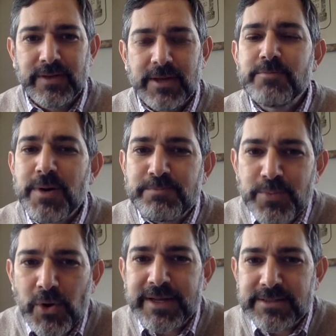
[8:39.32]
But
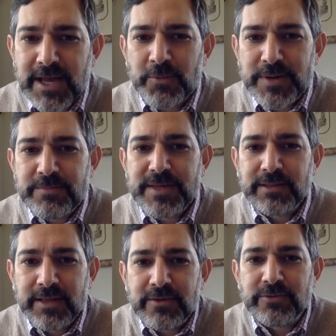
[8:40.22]
boy, it's helping me
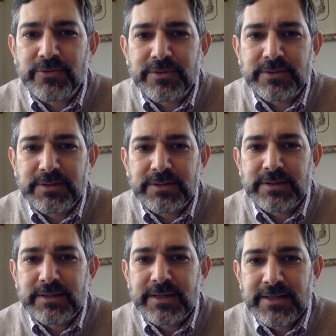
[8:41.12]
live
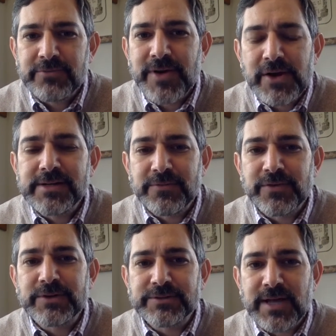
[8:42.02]
in a very
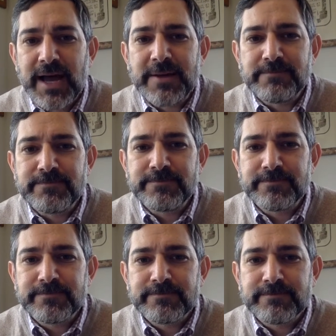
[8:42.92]
difficult time.
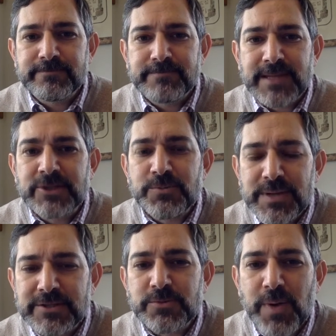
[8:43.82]
It should be
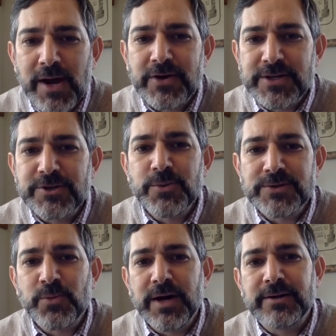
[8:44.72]
inspiring you as
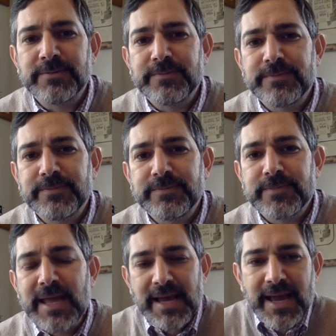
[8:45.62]
well.
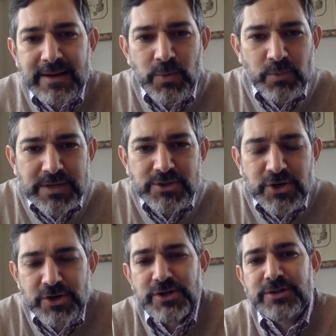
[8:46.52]
And when we
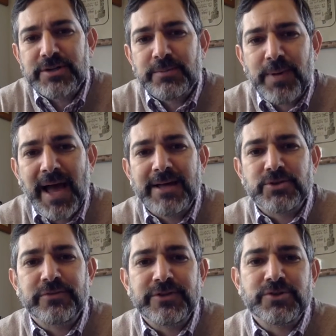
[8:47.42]
turn to the
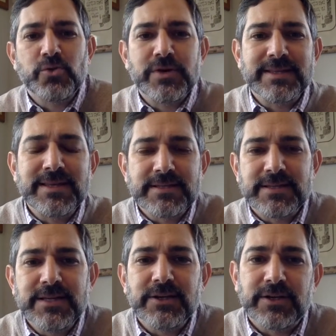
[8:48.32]
Passover story this
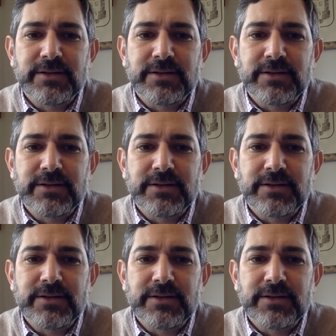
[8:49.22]
year,